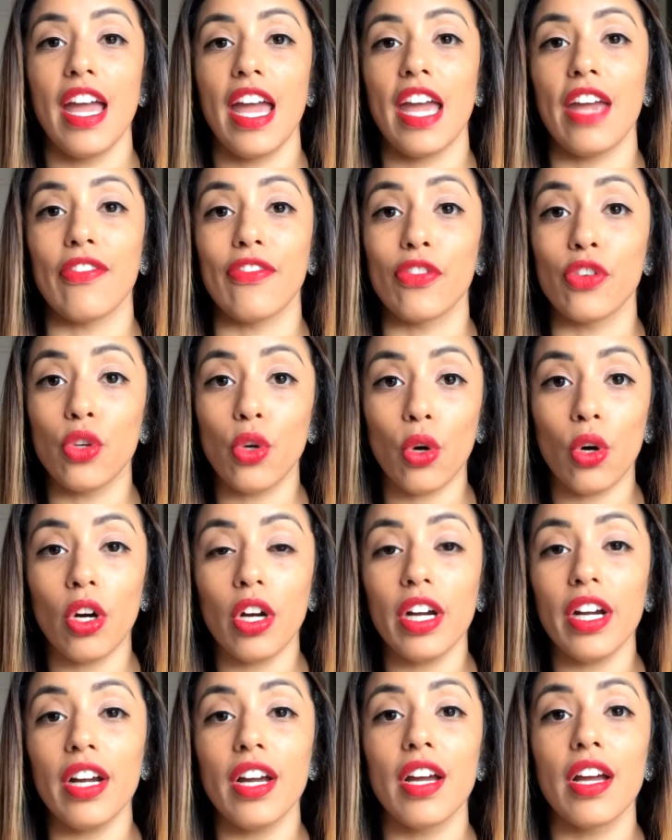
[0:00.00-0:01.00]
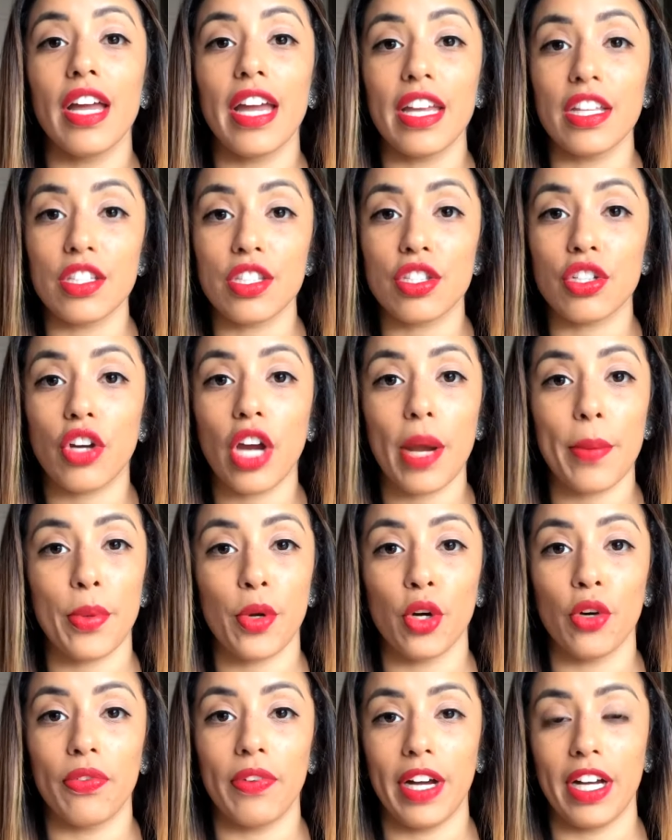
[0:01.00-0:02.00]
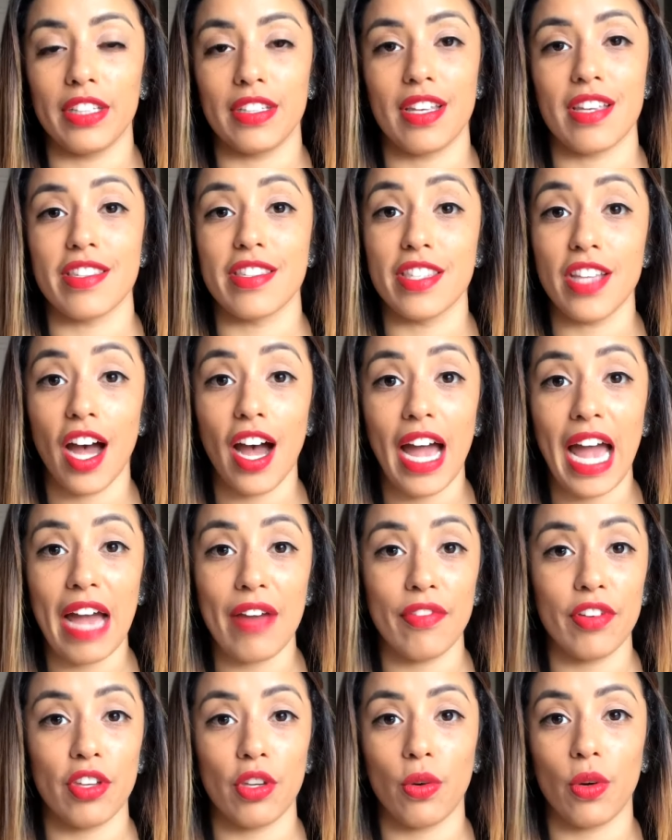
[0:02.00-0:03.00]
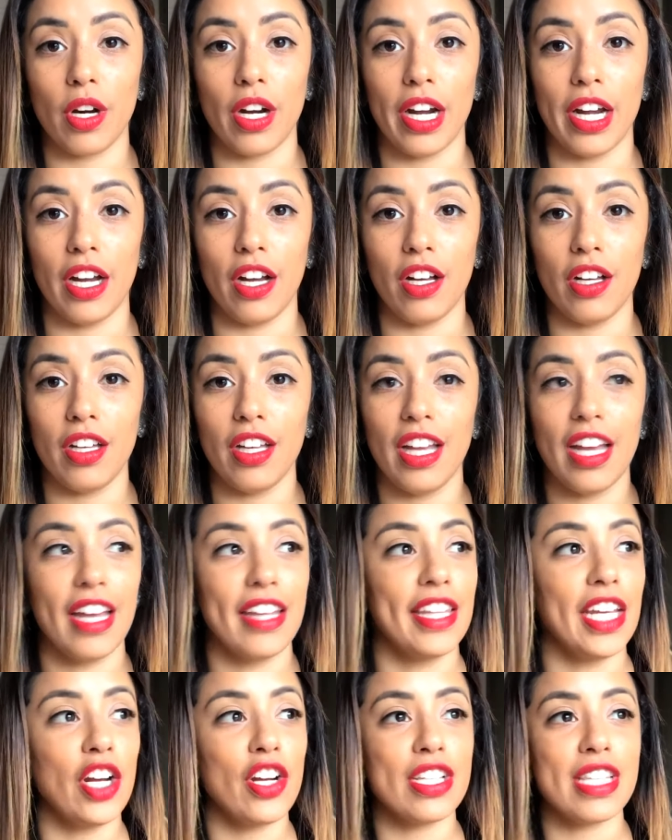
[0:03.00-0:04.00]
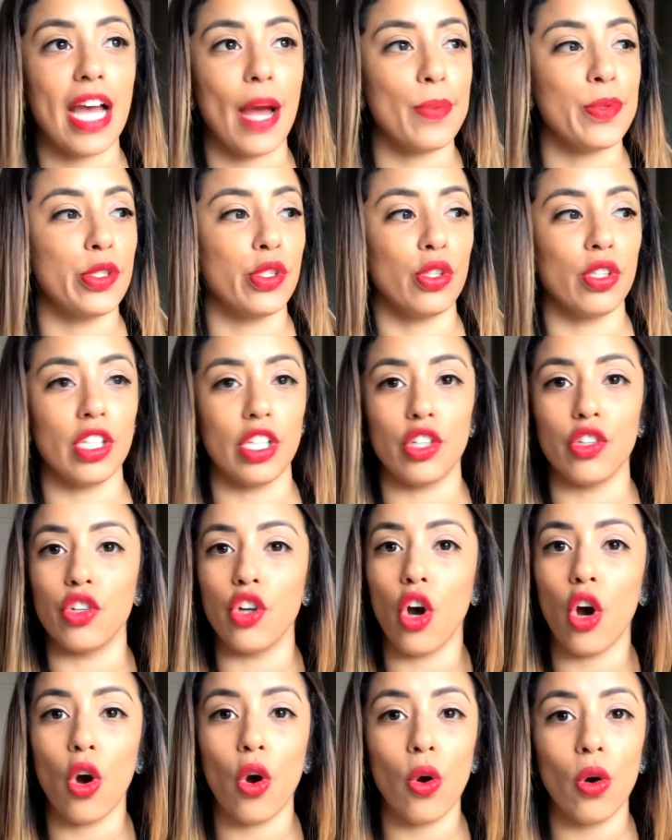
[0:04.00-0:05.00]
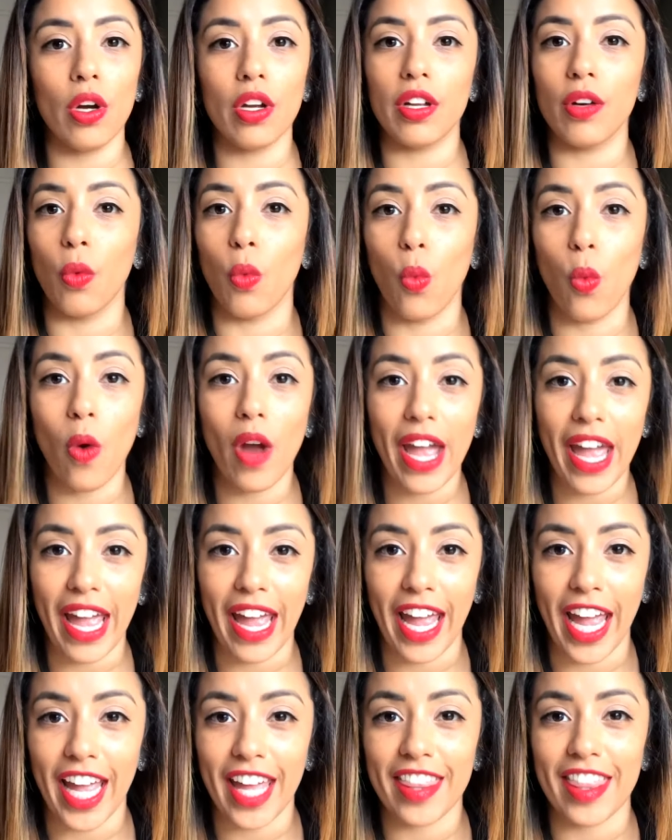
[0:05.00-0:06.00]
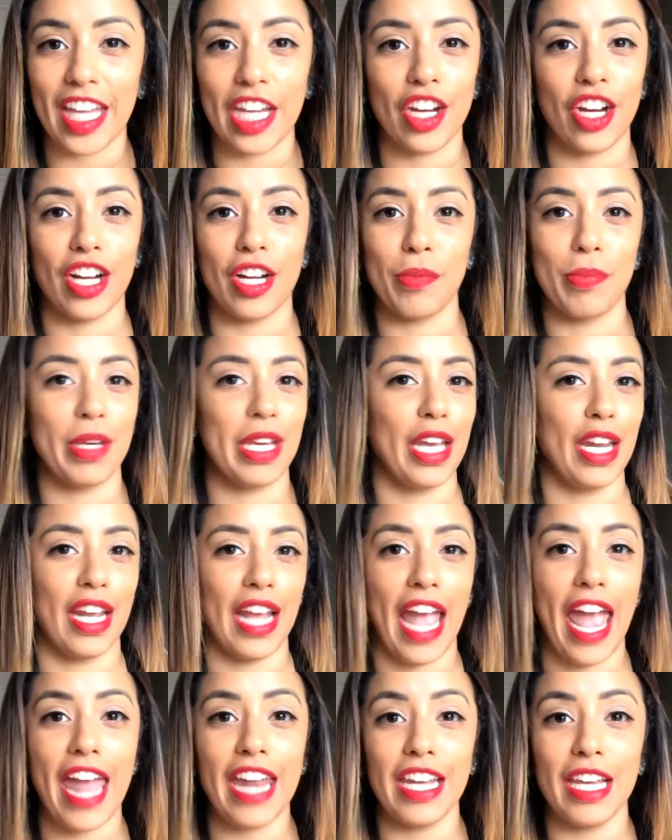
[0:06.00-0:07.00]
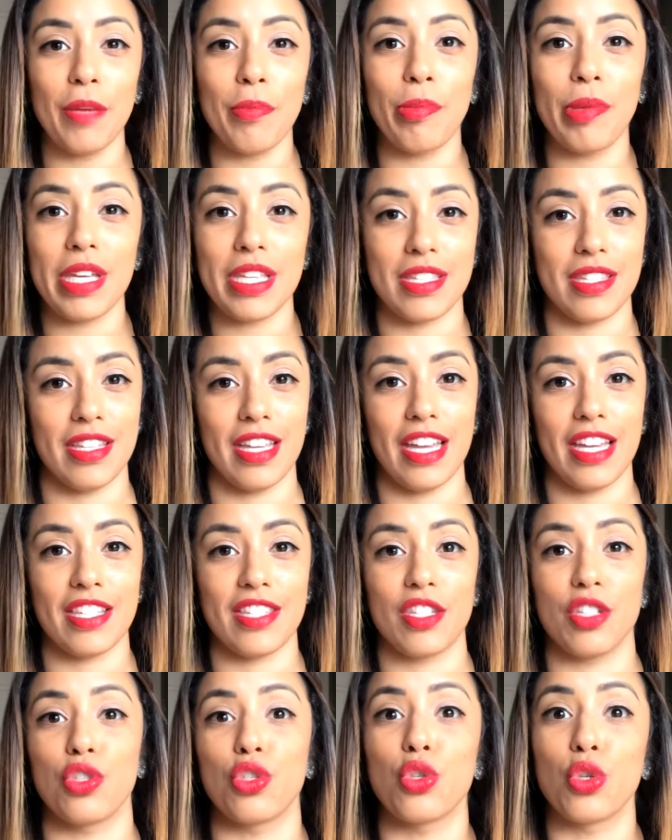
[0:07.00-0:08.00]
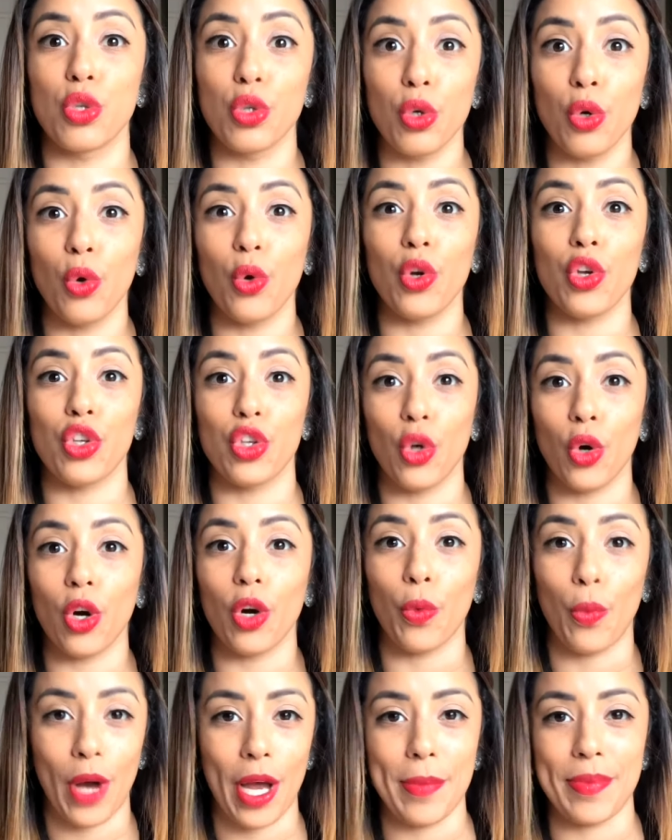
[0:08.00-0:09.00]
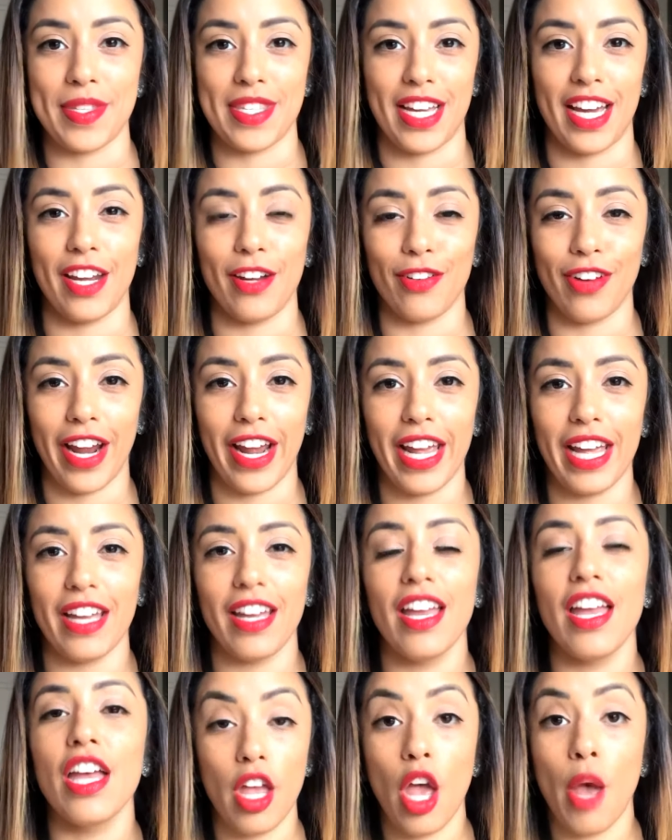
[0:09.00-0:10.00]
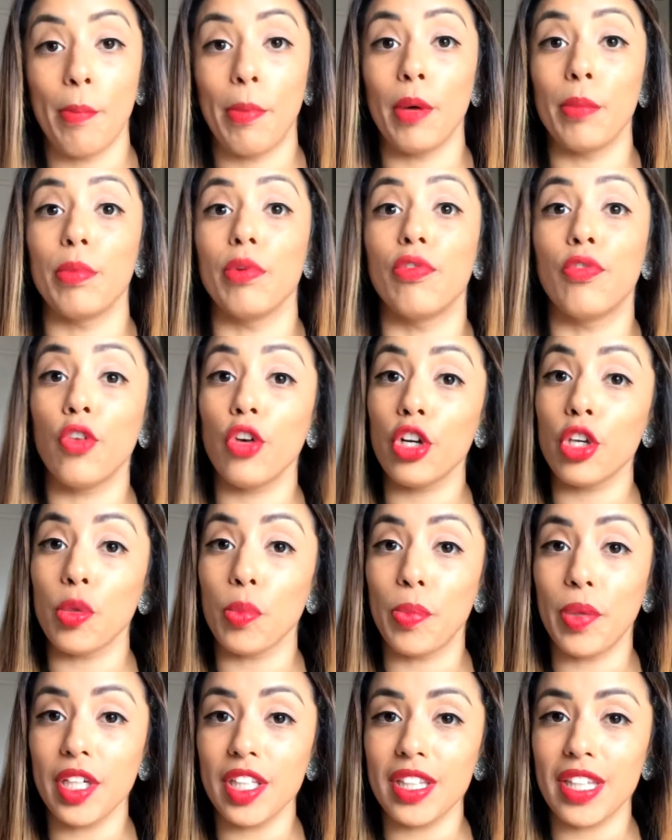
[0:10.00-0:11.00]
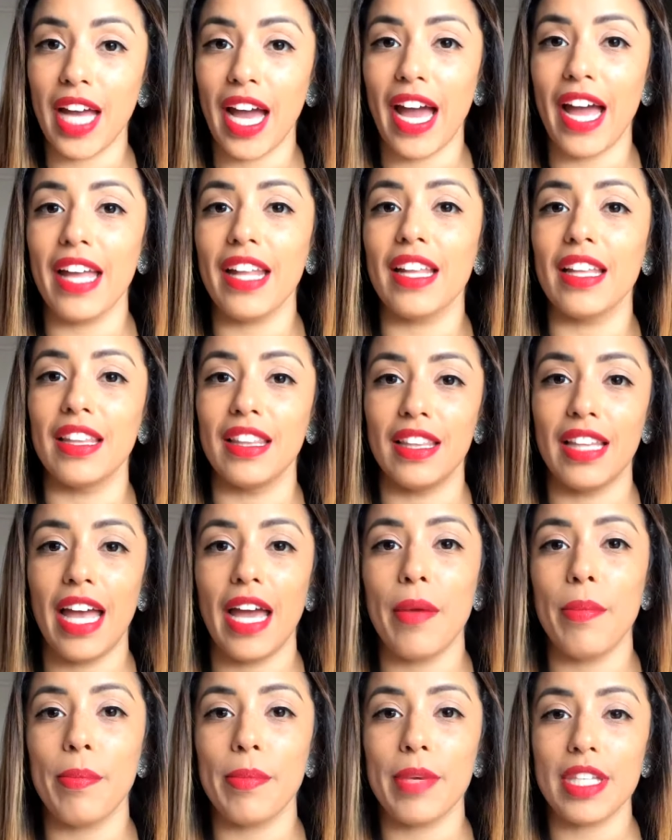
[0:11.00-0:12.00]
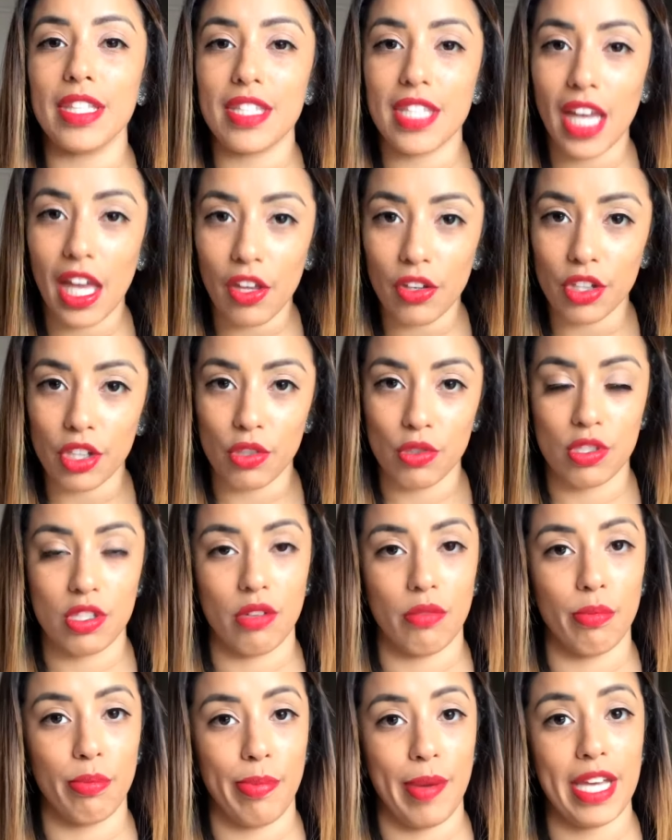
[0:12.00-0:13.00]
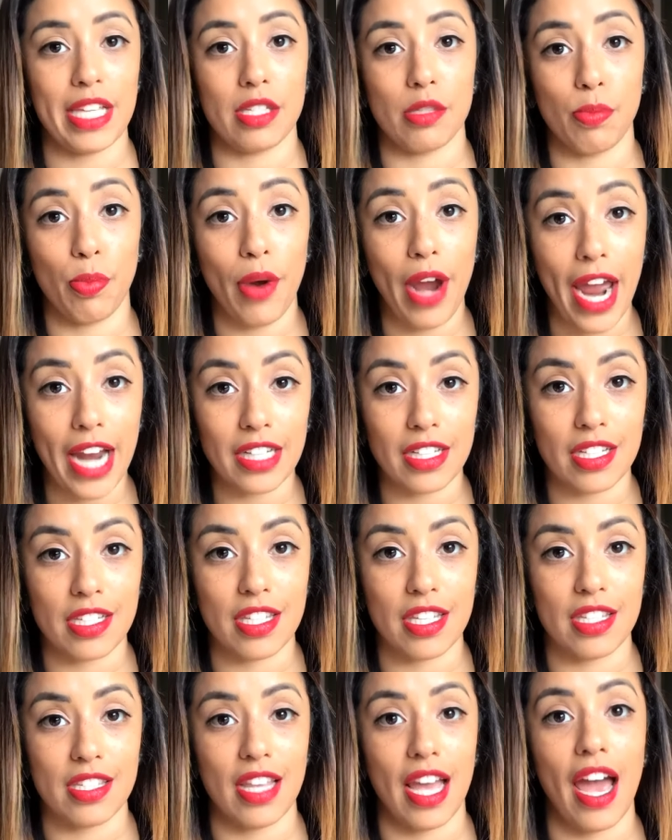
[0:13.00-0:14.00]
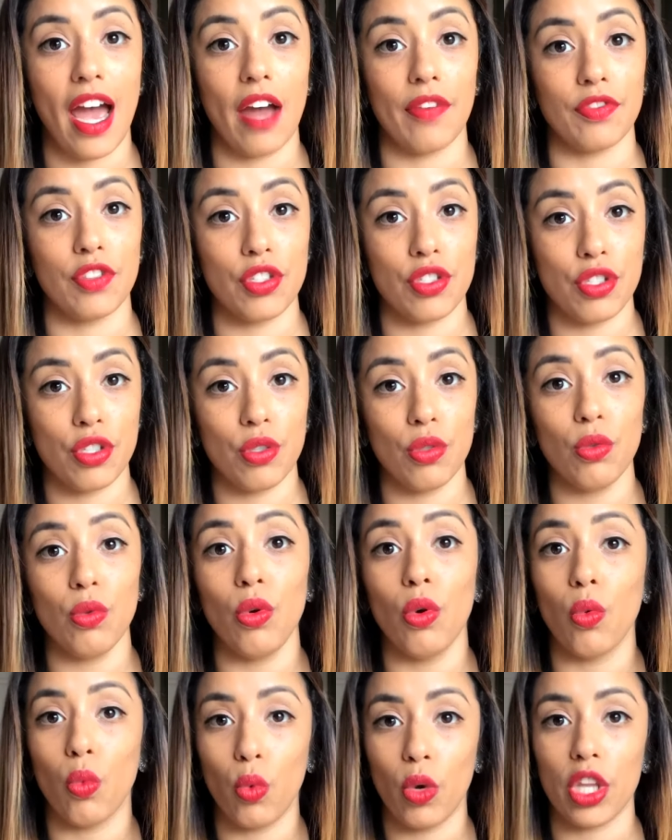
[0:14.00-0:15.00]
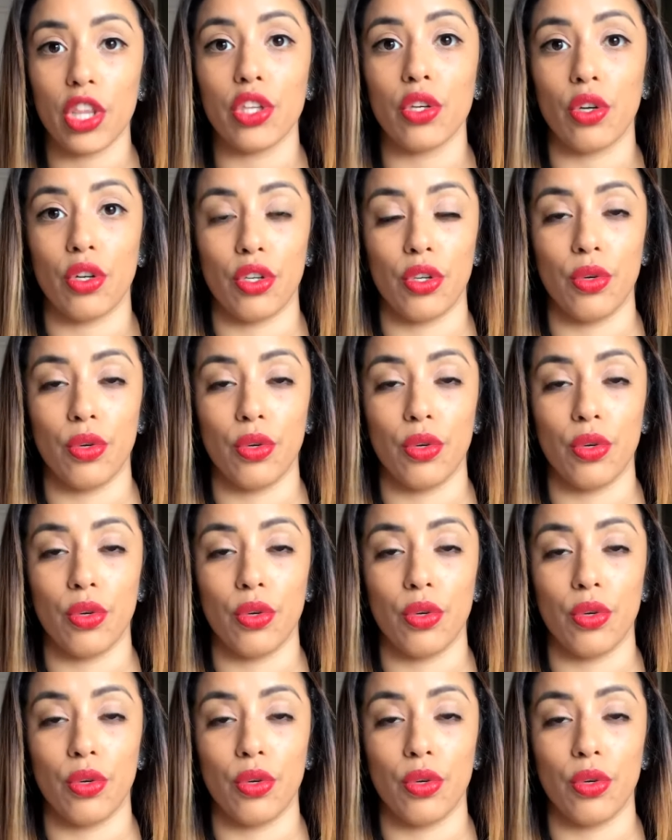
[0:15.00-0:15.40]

If your Instagram profile does not have a URL, there is absolutely no way that you're gonna be getting any business to your website, right? But before you put that, let me tell you some best practices that have to do with your